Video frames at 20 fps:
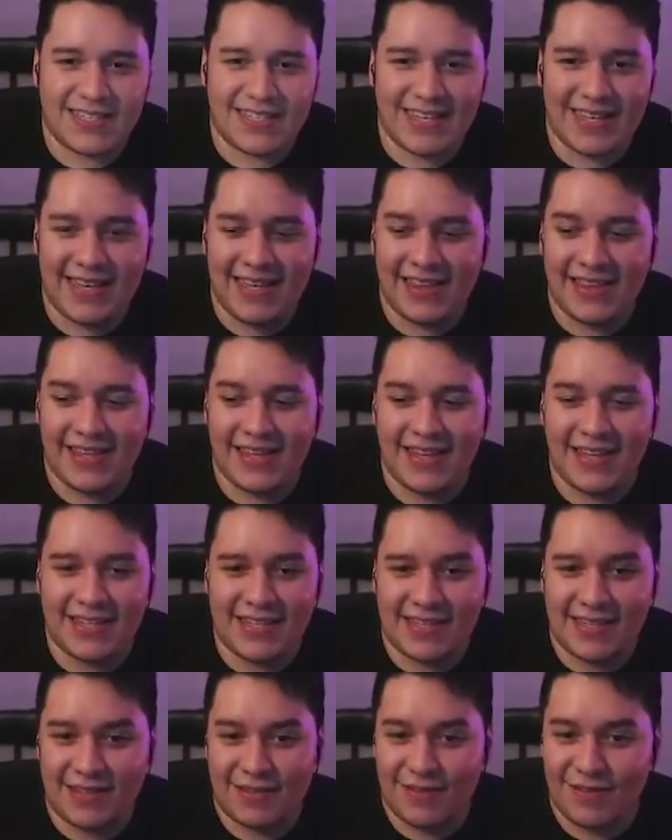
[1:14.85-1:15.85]
he
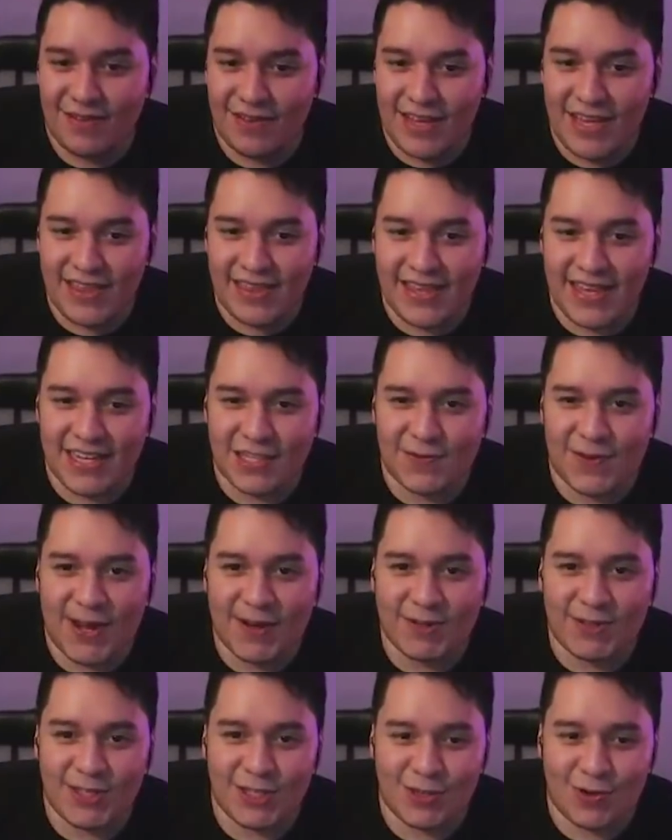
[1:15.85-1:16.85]
thinks he thinks
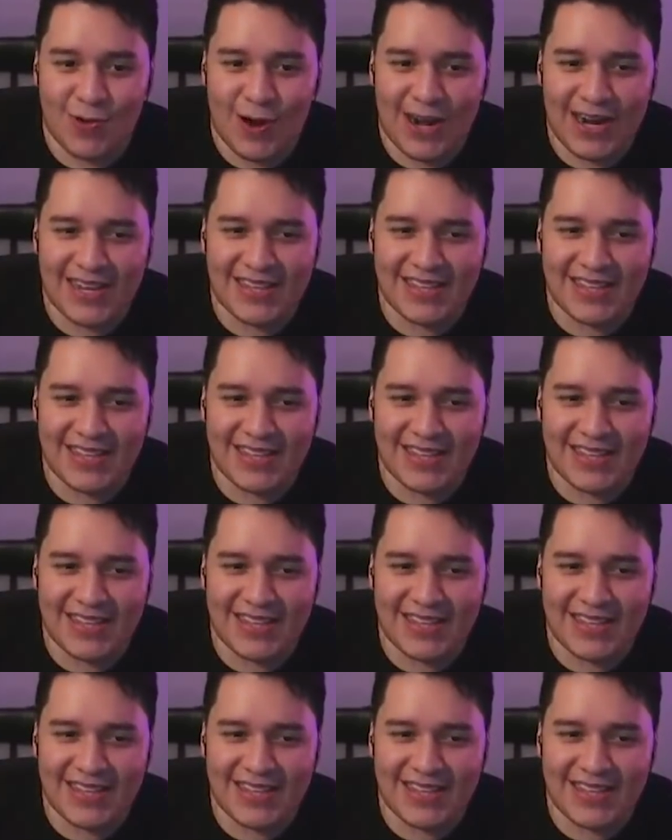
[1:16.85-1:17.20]
Faust is great in